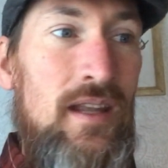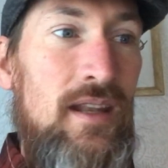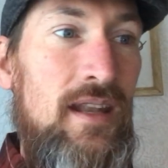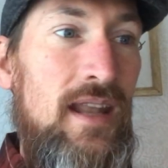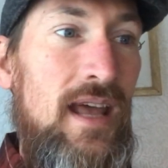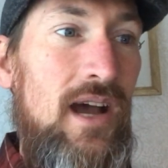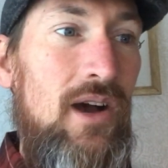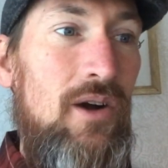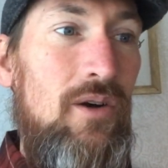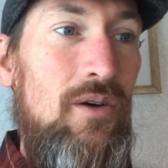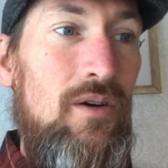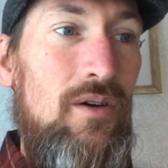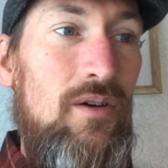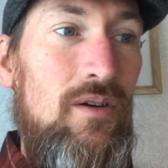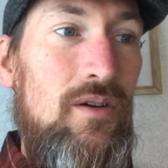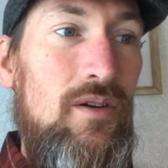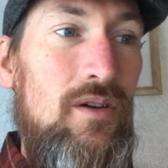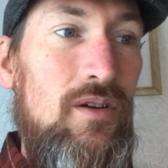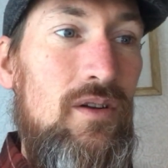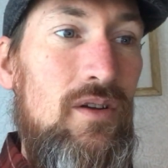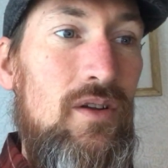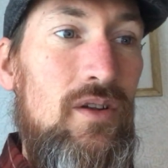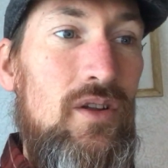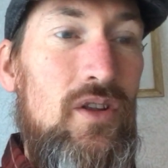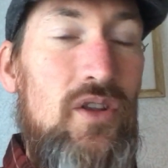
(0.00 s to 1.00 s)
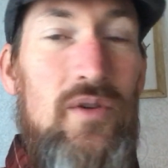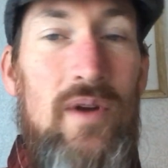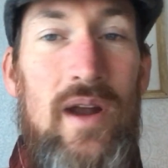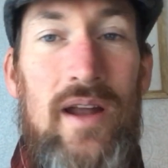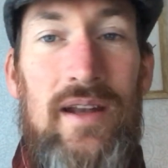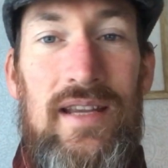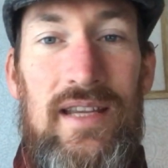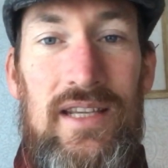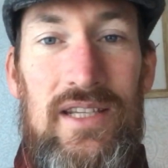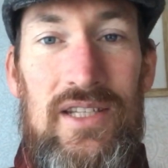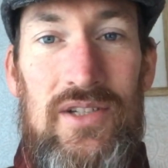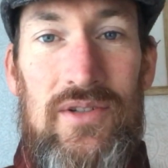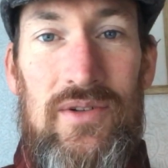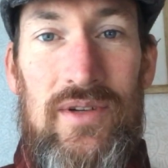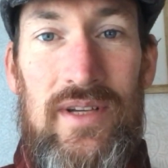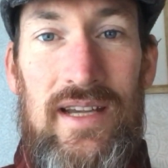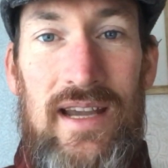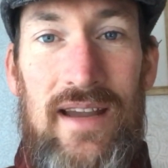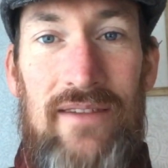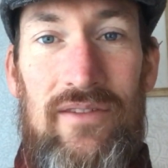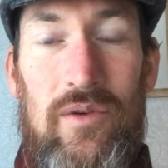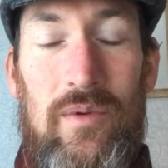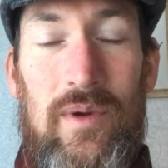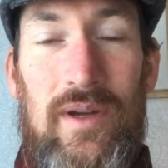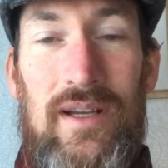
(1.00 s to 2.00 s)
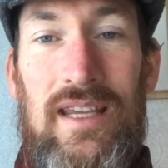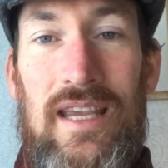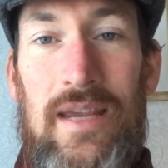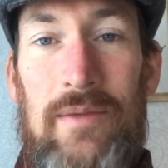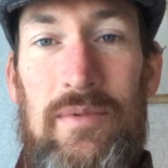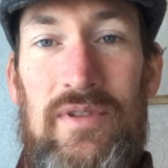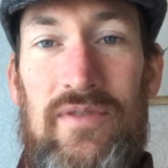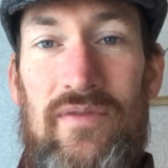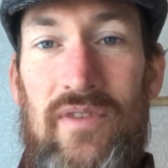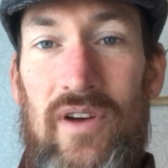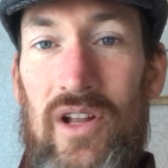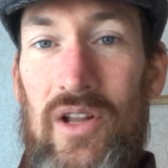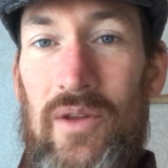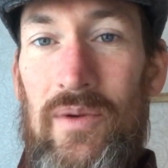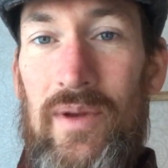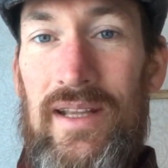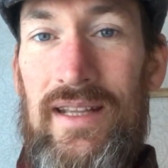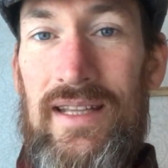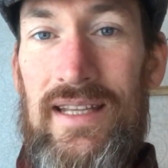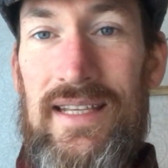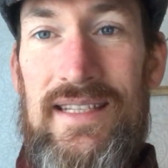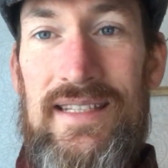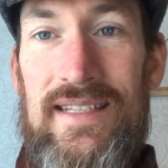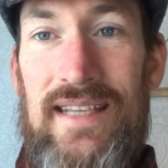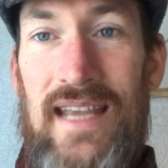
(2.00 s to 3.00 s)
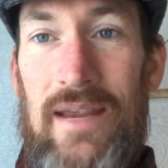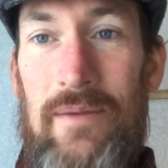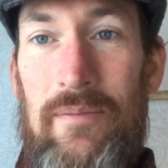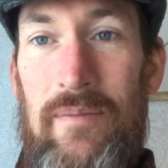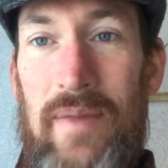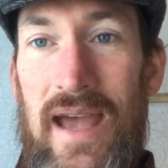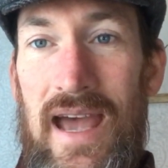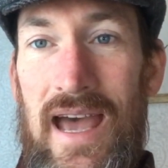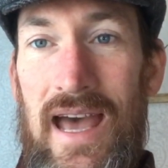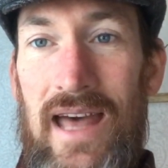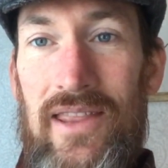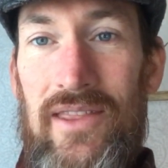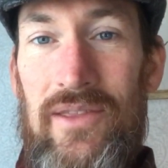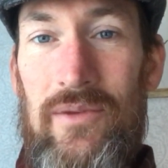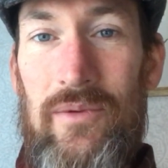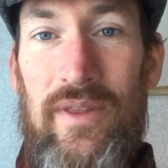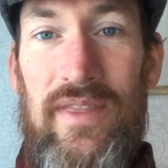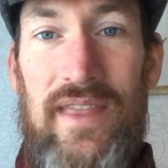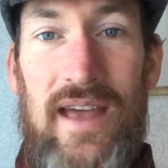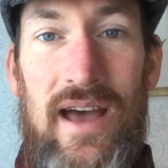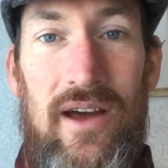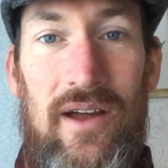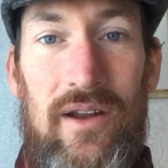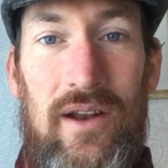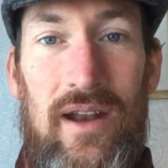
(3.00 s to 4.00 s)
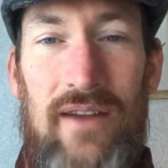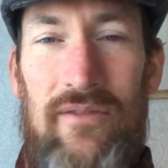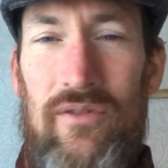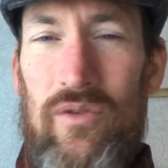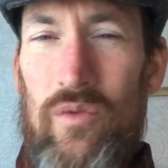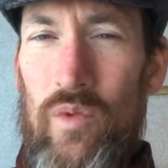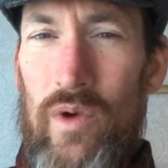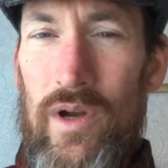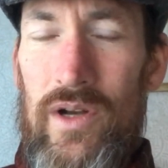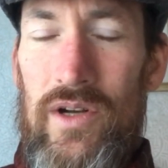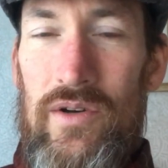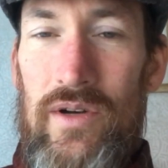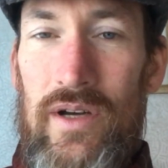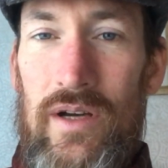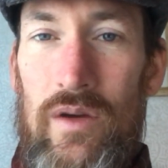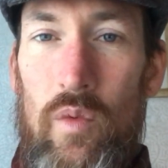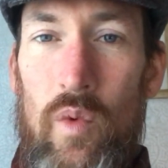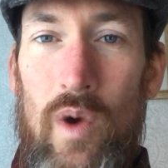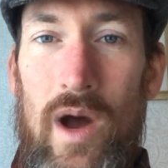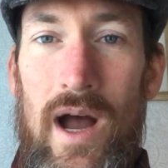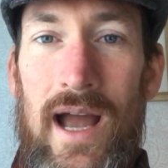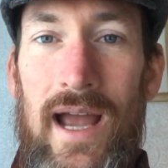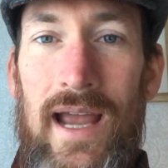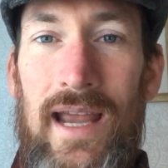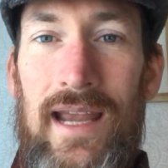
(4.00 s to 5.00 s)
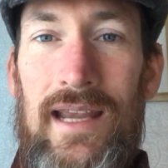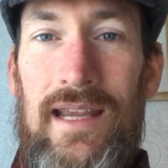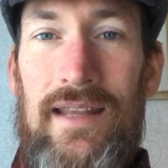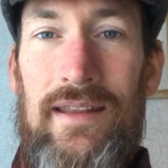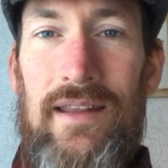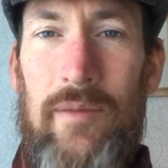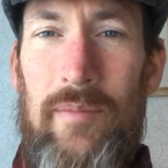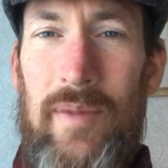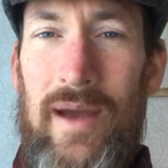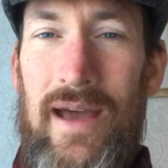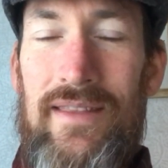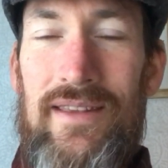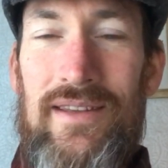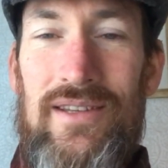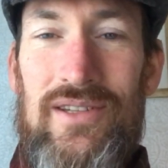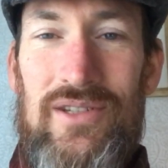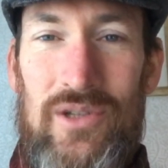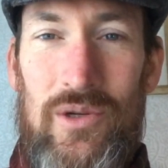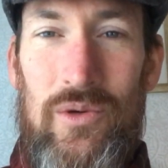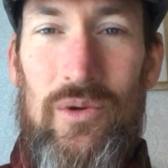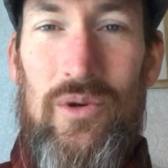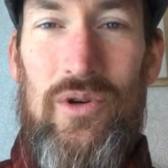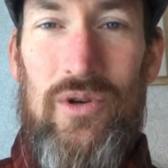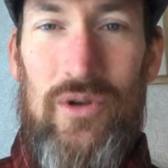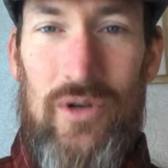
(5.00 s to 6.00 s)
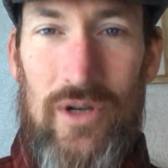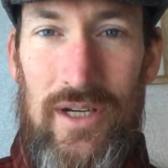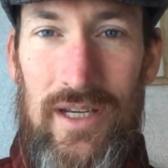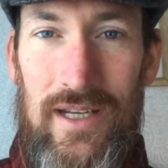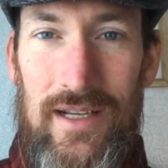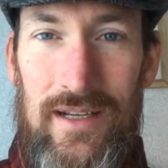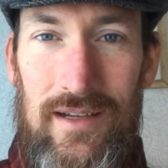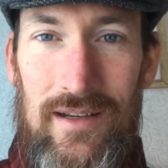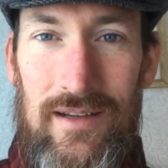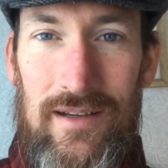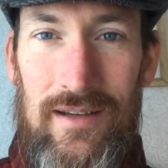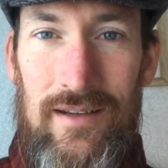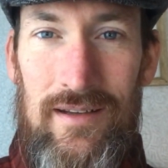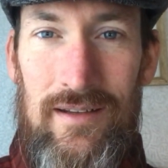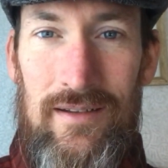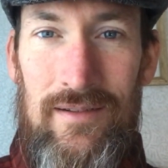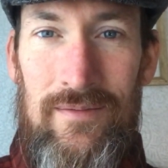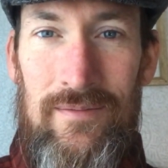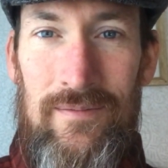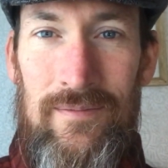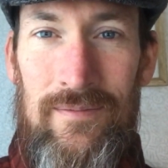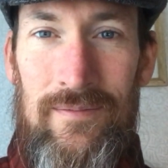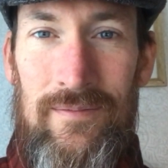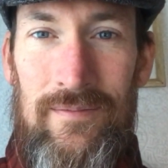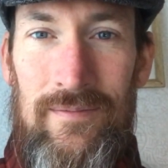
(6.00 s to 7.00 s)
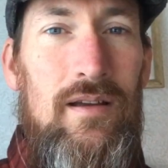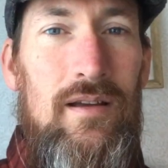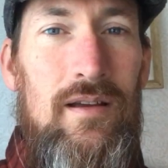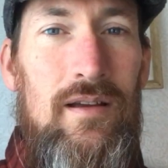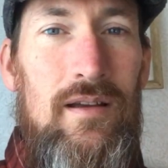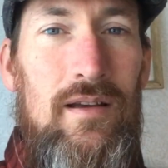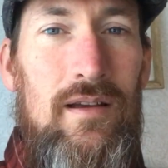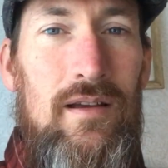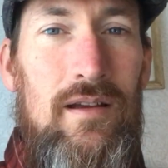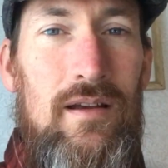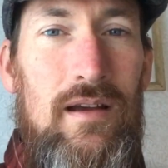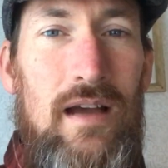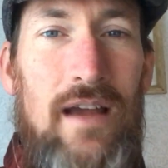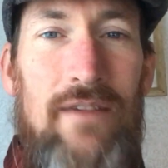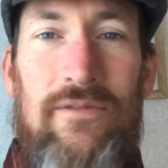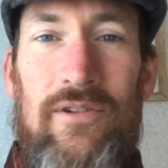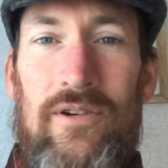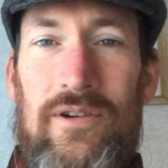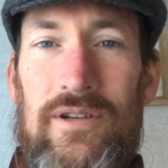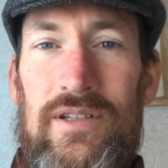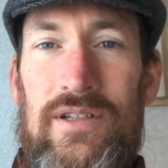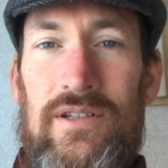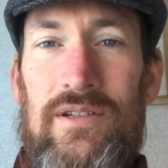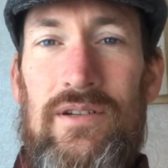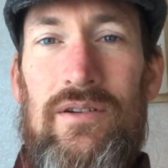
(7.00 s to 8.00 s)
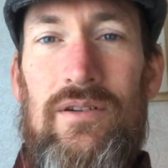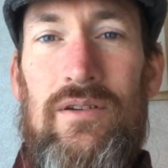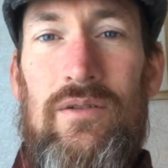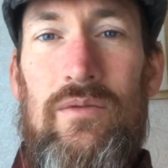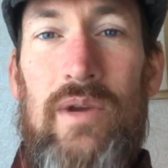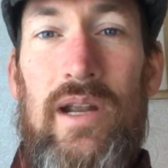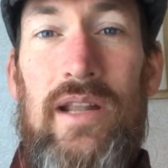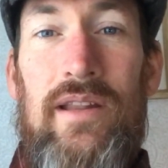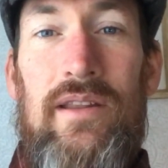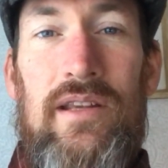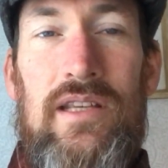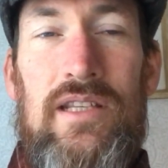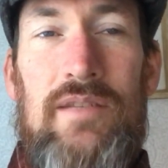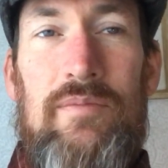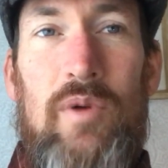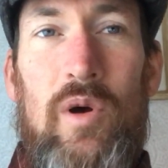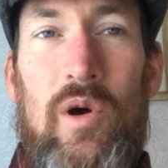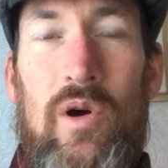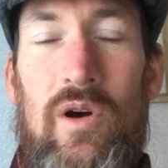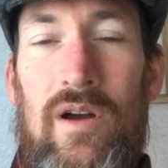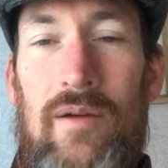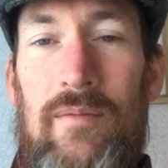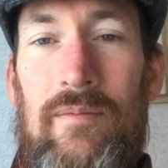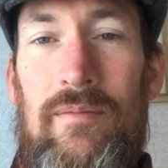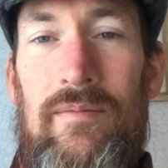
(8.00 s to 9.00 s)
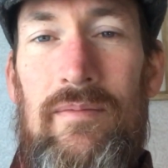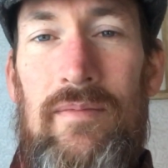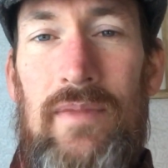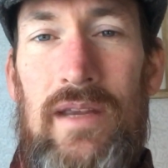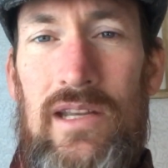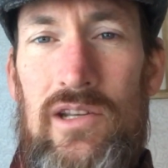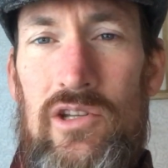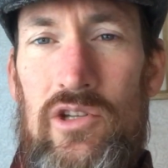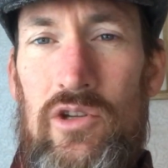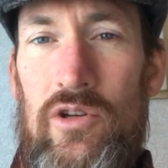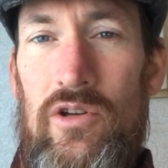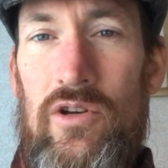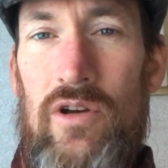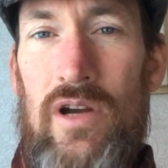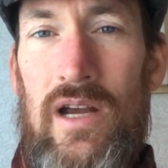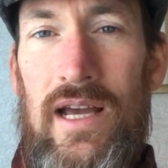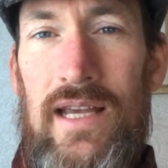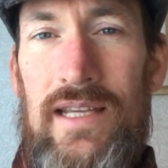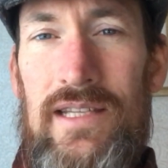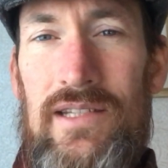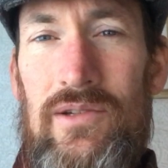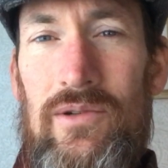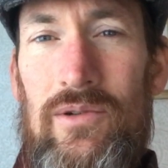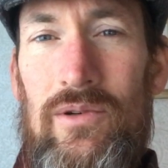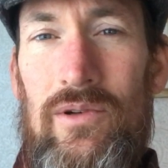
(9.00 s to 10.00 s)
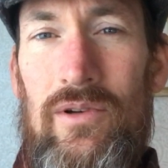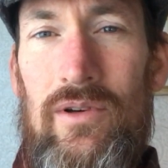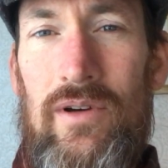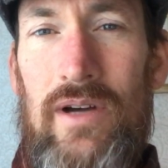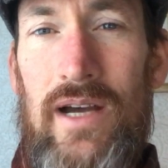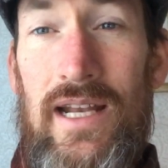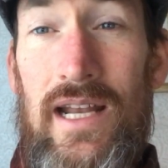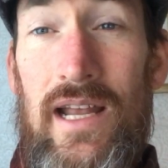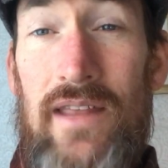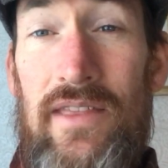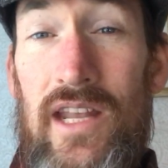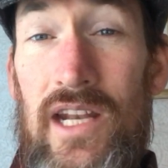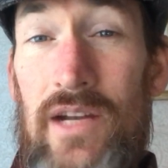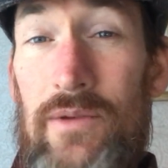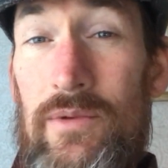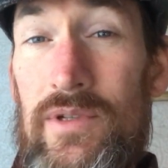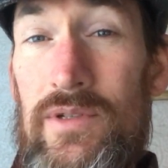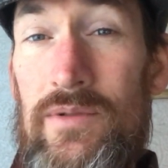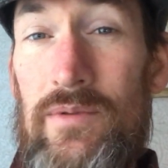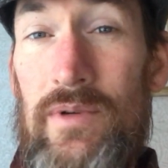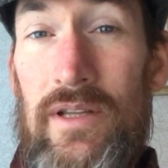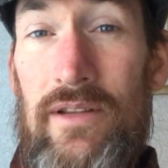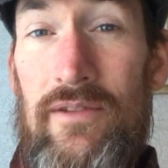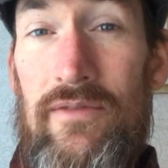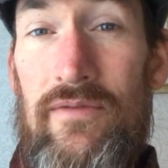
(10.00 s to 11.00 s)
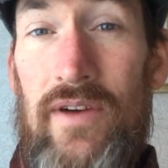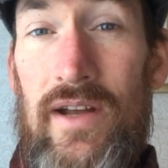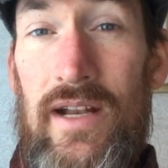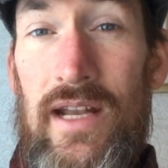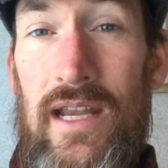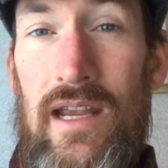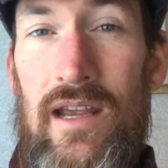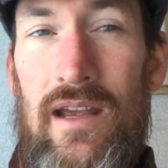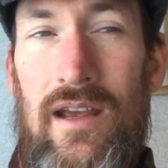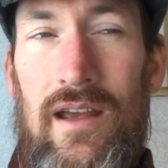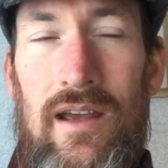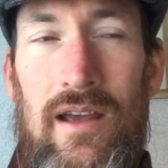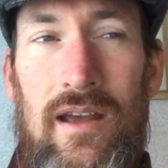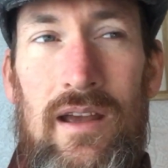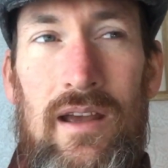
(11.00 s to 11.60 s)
Now, throughout history, everyone keeps following this same path without ever wondering why the path is so crooked. I first read this poem in junior high school, and I thought it was really funny.